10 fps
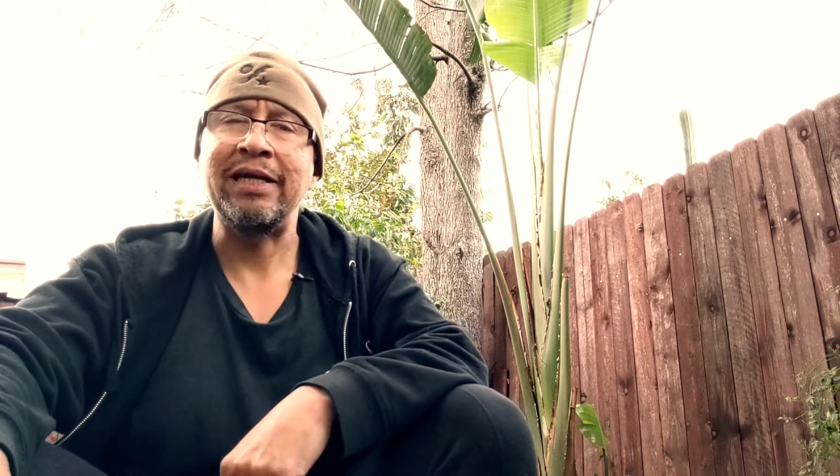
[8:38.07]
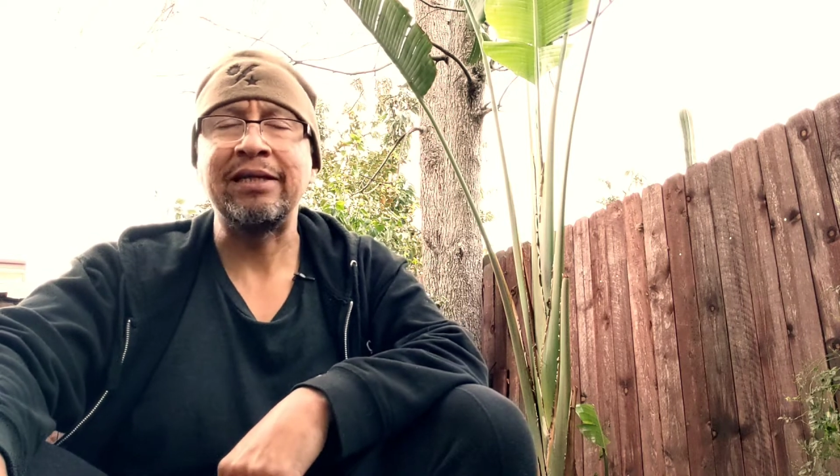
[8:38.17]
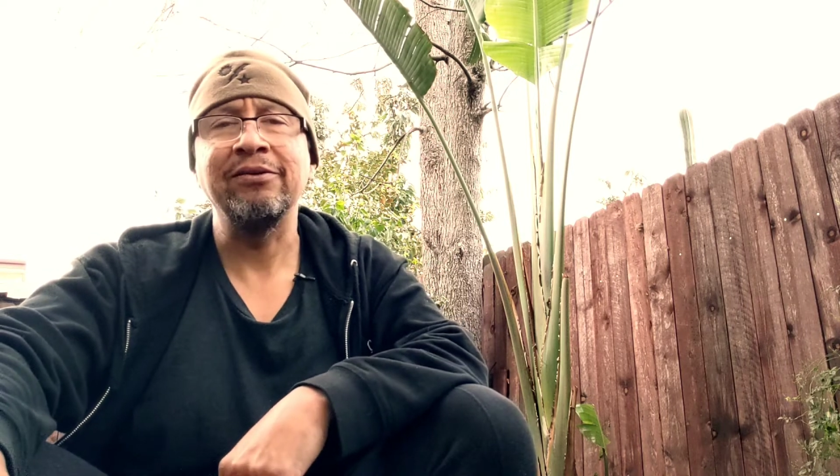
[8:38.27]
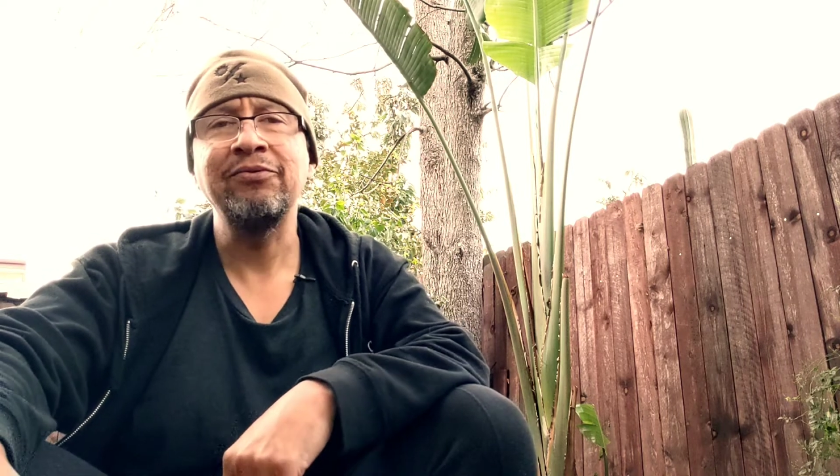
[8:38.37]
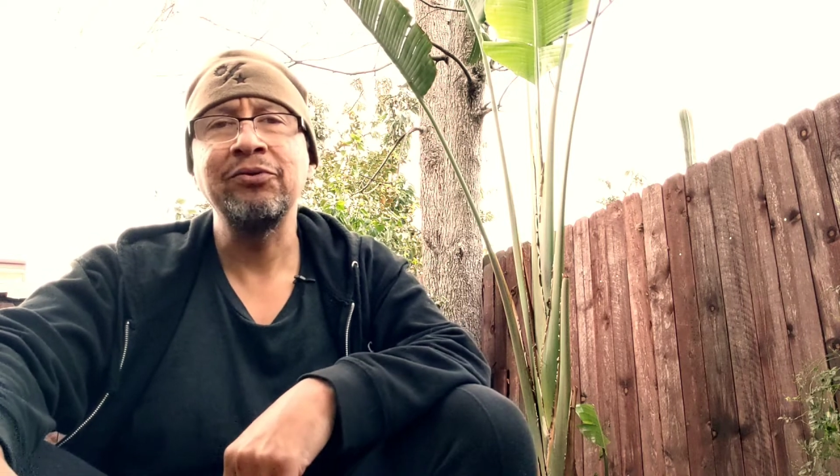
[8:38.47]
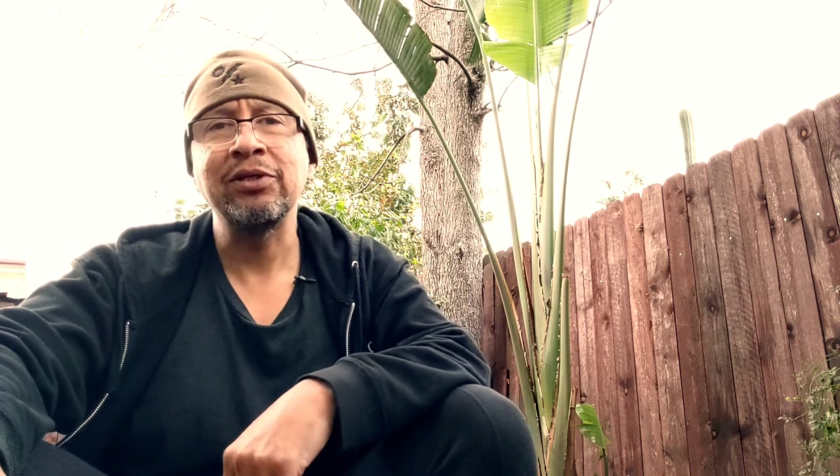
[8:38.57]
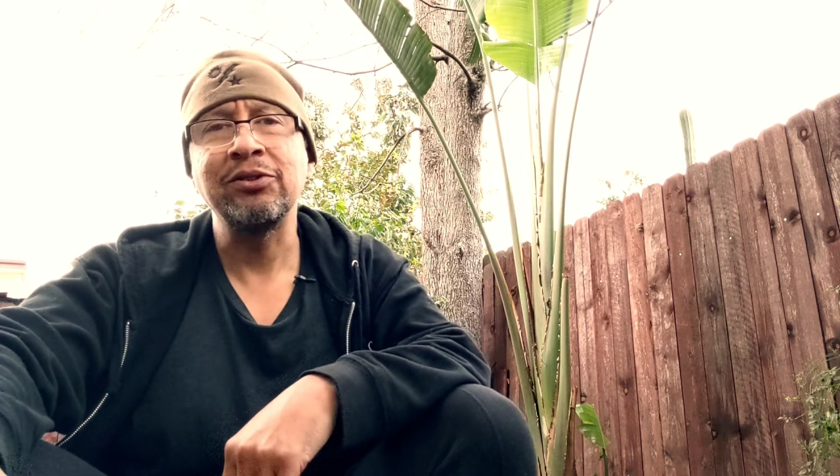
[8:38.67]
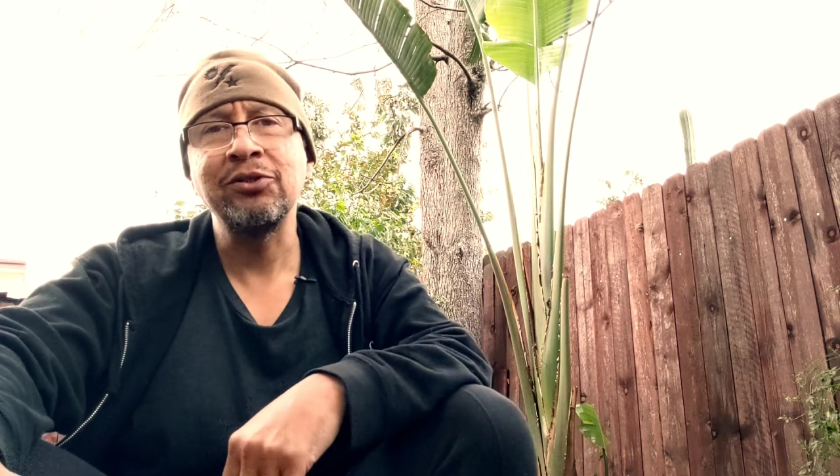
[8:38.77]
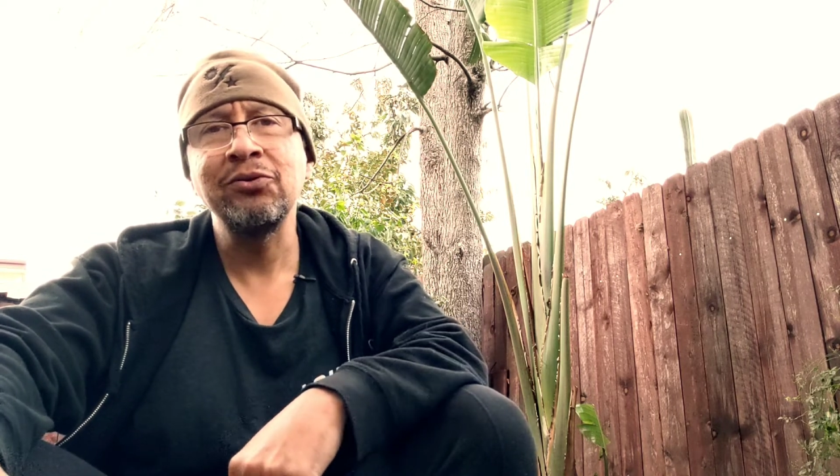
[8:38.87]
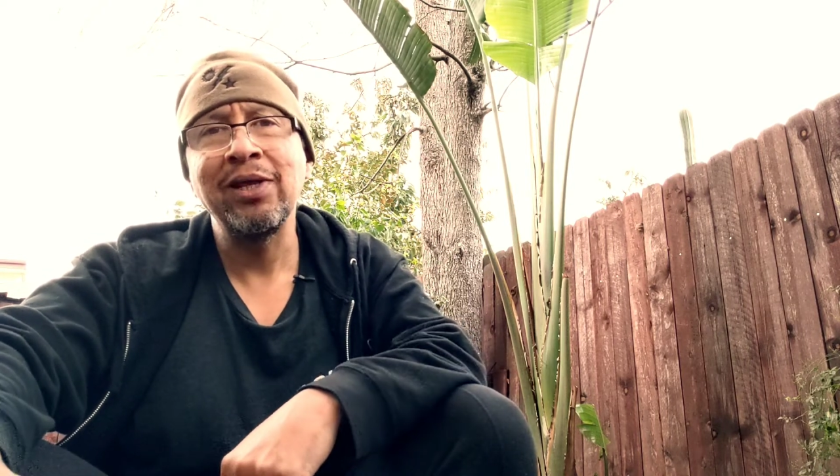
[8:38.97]
and if you
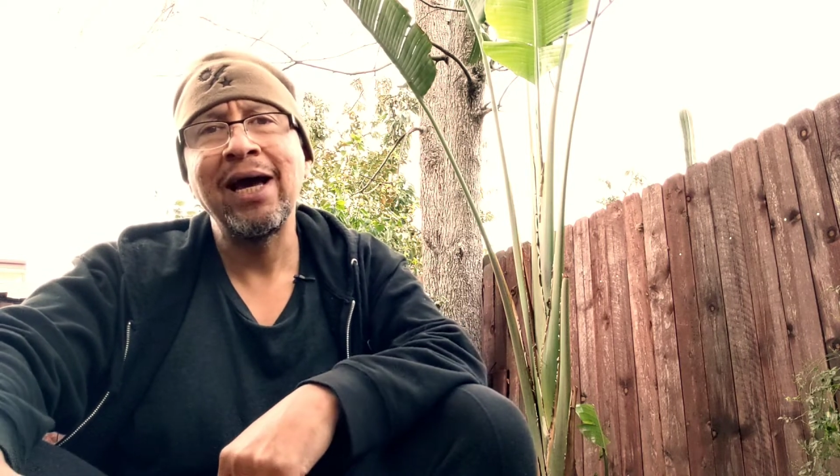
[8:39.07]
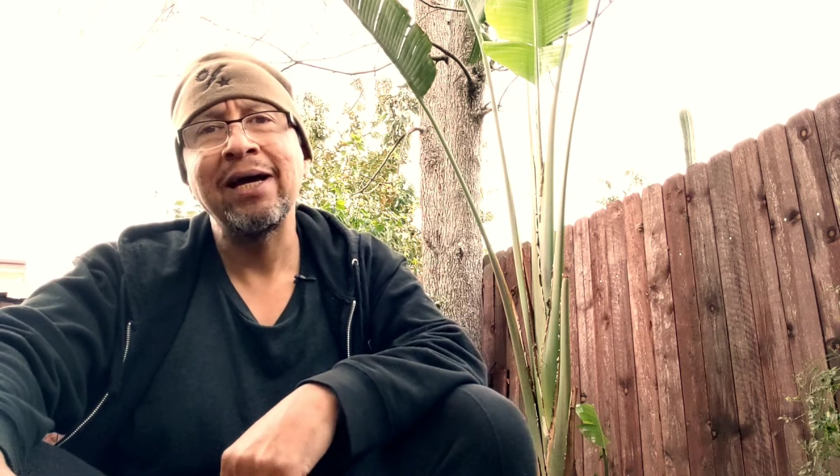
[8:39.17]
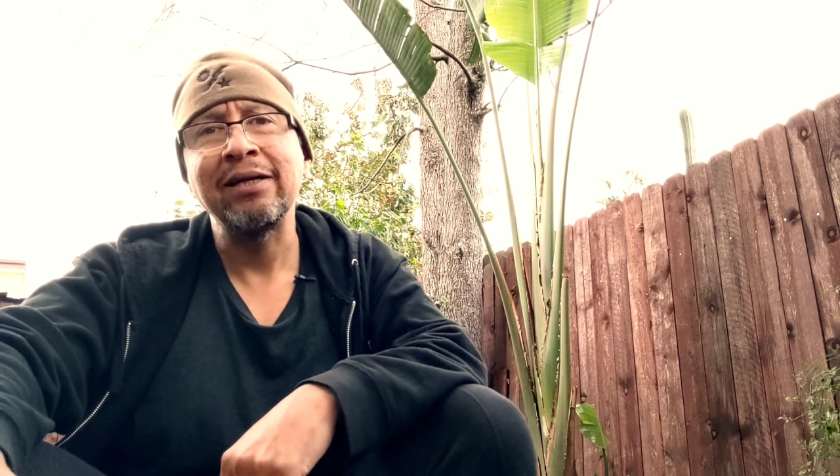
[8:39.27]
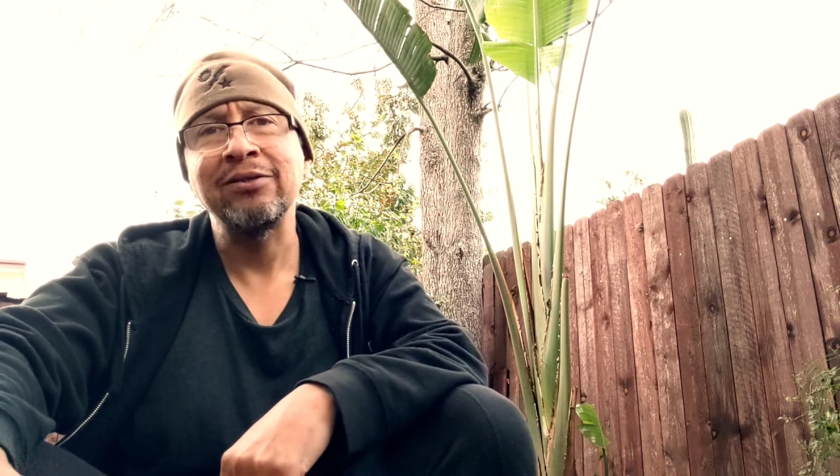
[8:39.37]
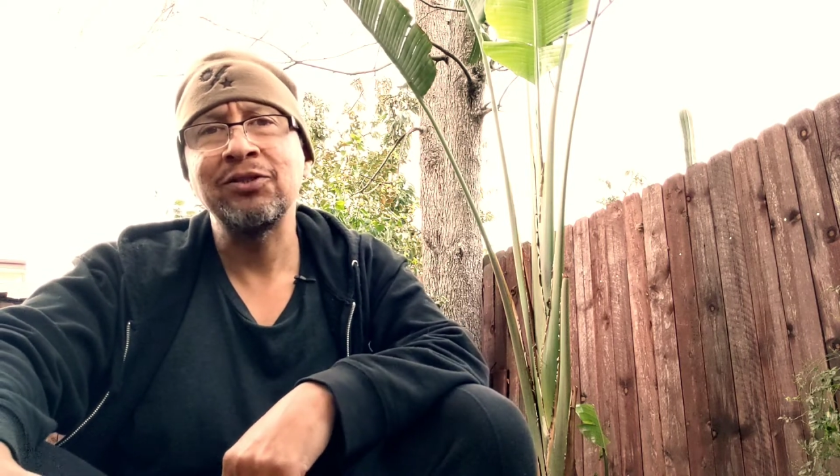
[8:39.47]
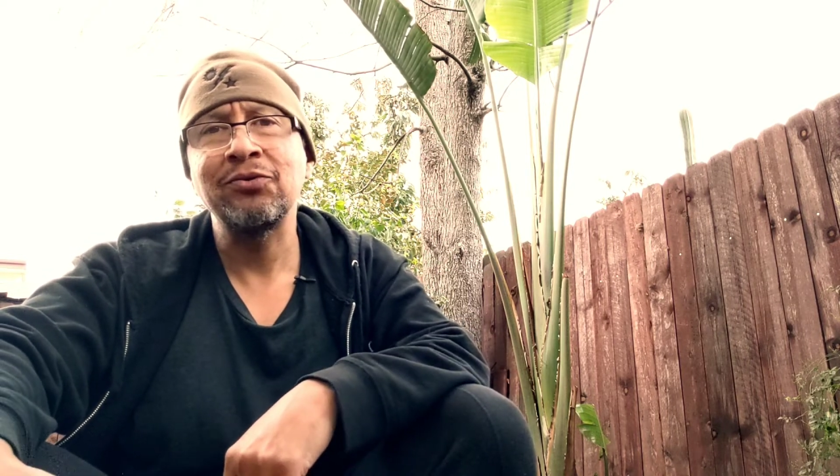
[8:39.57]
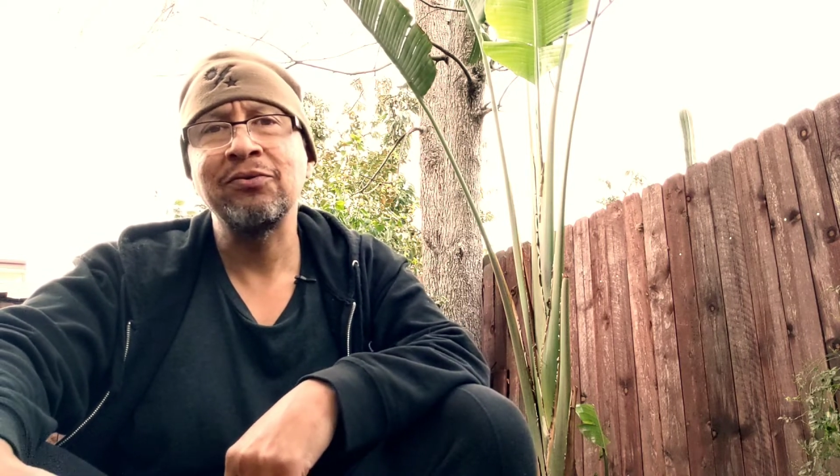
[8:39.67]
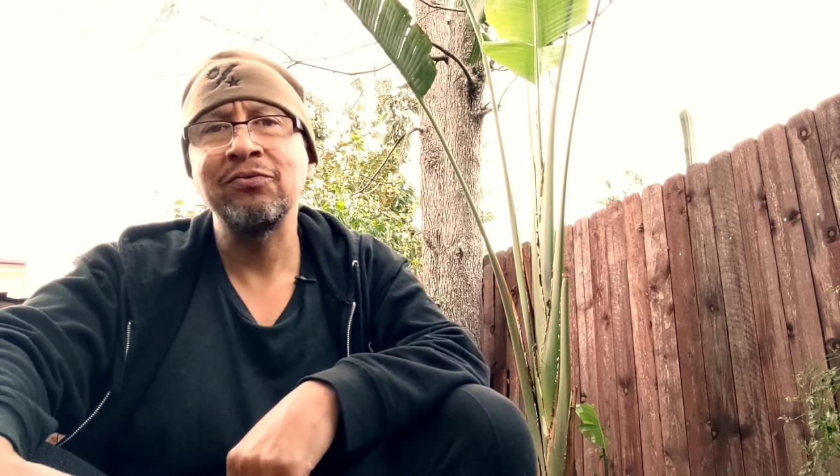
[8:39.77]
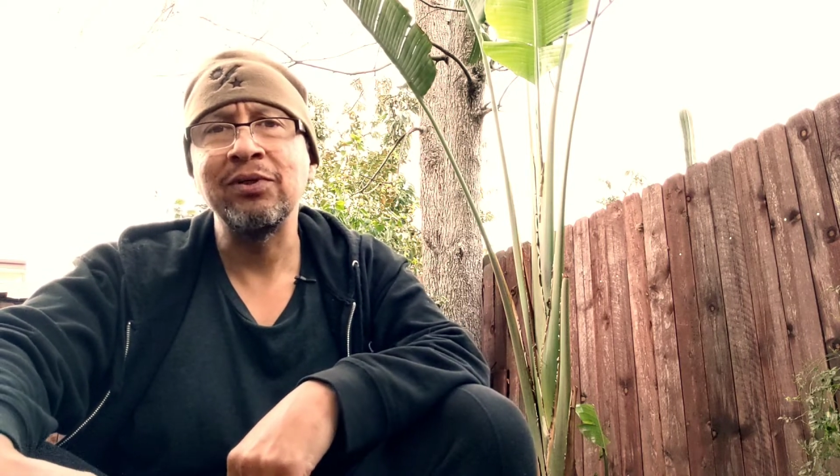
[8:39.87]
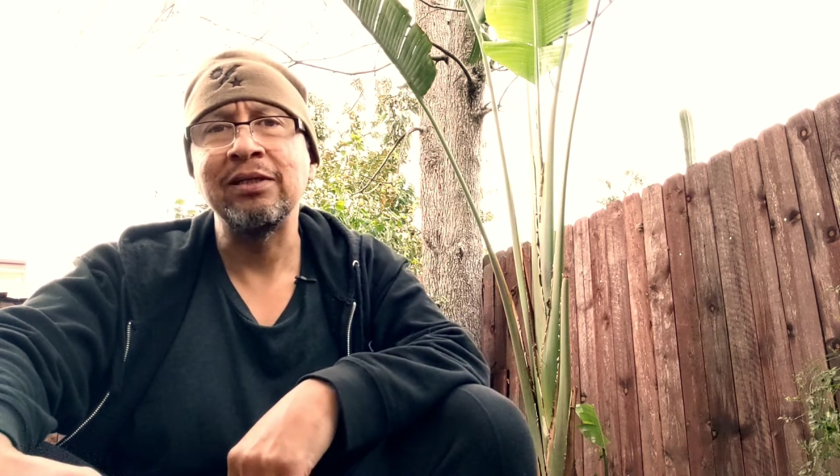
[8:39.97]
can do that and sort
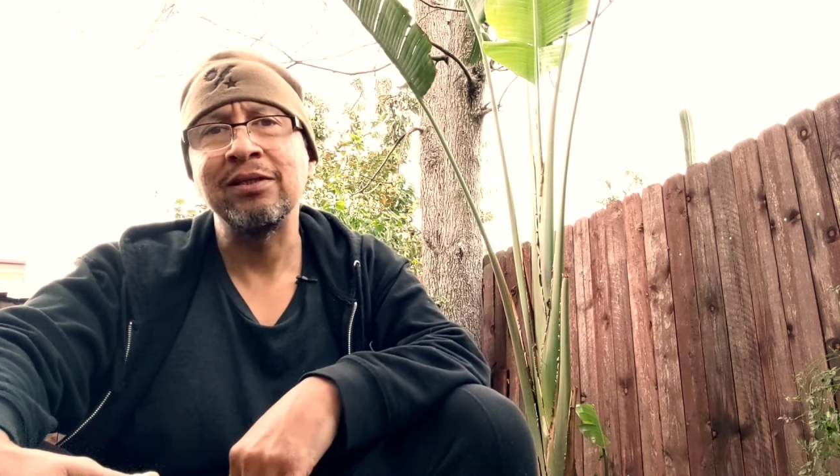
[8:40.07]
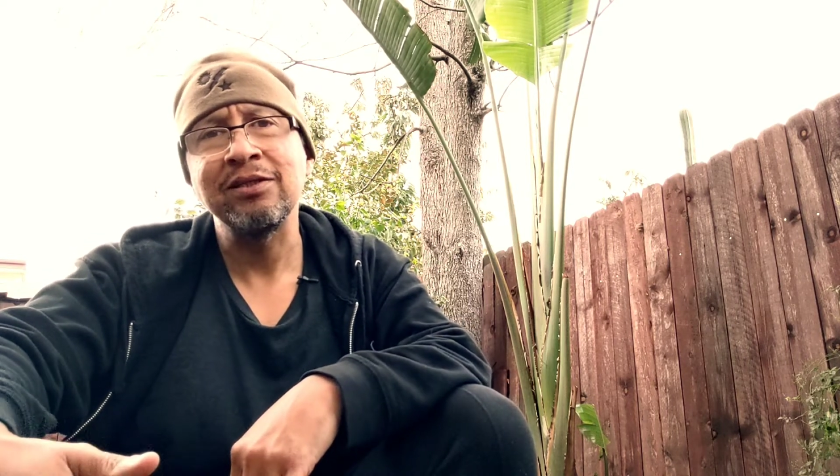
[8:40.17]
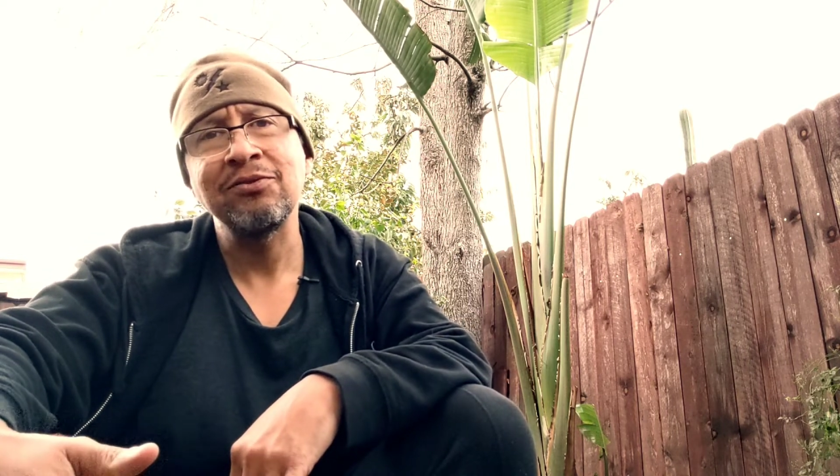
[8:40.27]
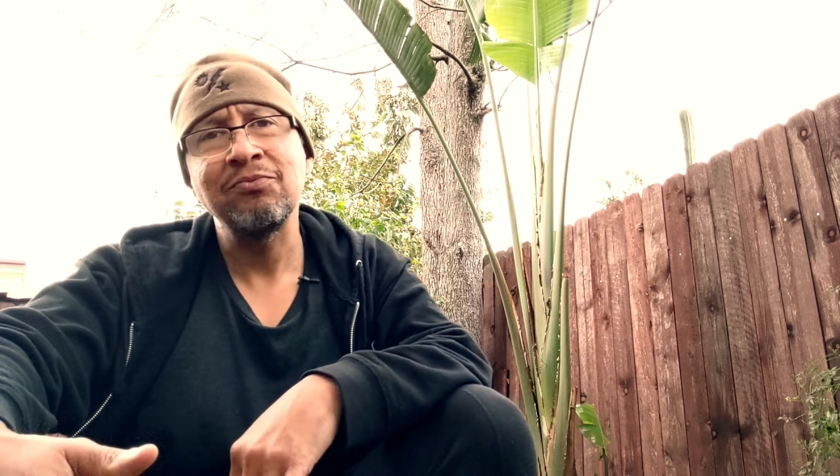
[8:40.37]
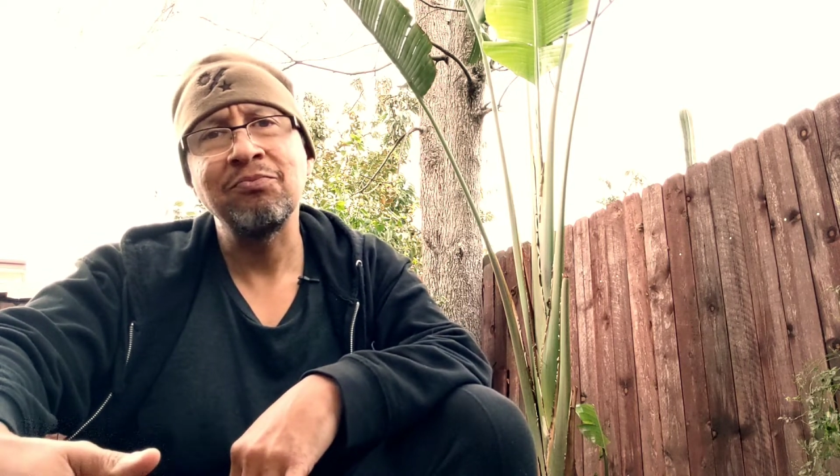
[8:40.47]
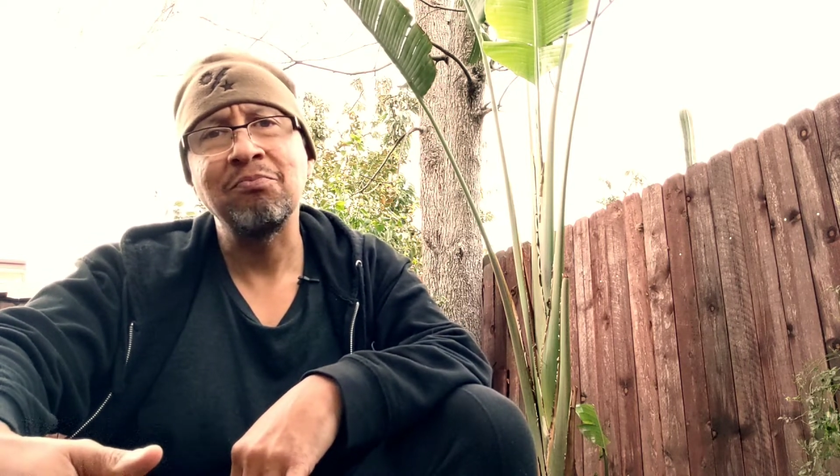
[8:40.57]
of in this